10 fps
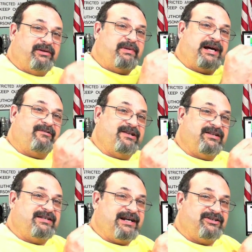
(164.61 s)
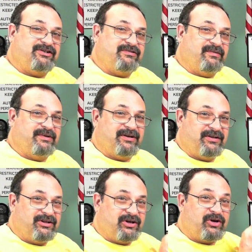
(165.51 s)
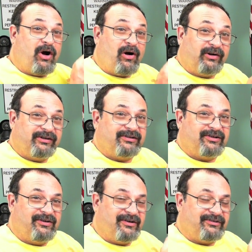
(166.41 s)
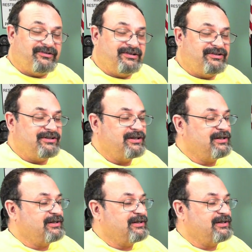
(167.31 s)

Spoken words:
The battery detaches from the cartridge,